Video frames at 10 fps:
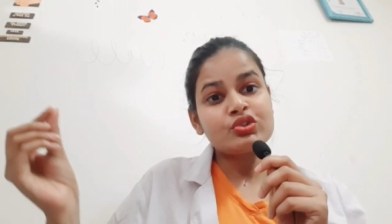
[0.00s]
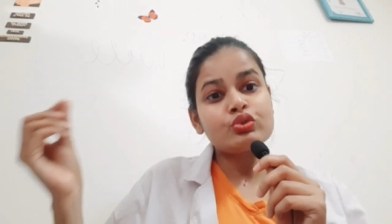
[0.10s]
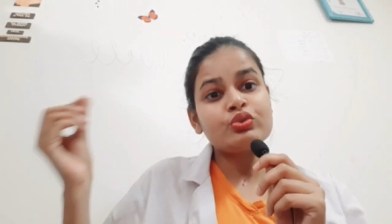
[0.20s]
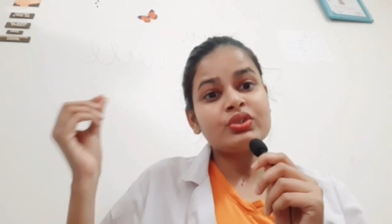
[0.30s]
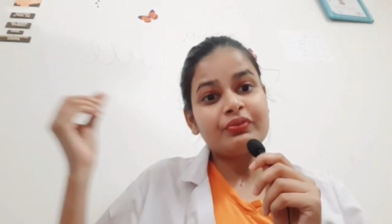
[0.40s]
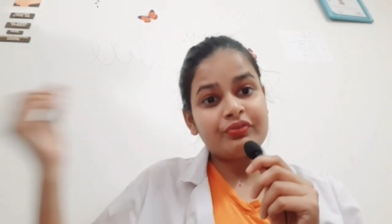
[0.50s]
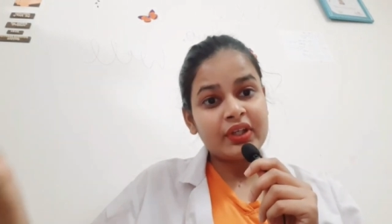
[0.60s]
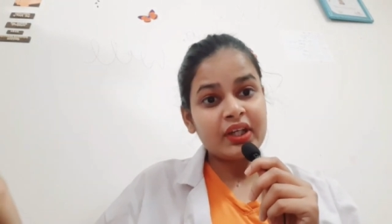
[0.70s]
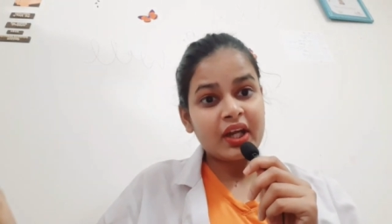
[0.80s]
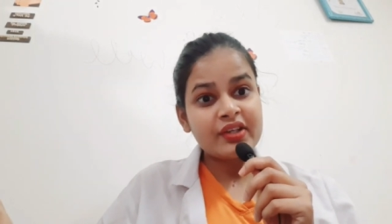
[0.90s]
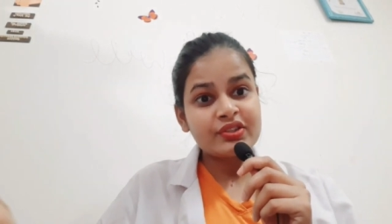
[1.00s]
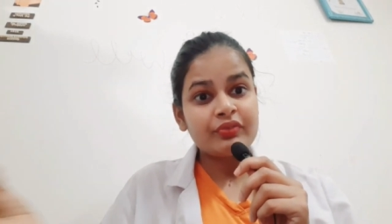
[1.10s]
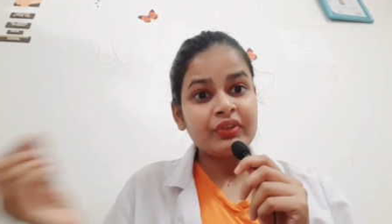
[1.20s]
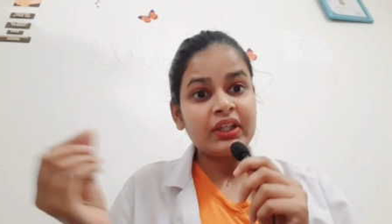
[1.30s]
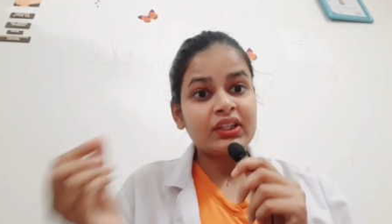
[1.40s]
to different kinds
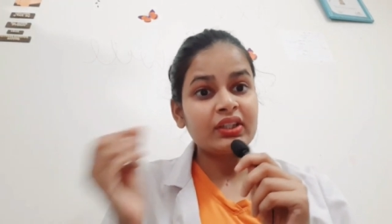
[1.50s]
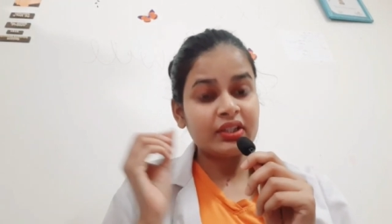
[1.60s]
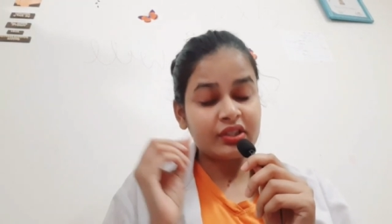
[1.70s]
of dental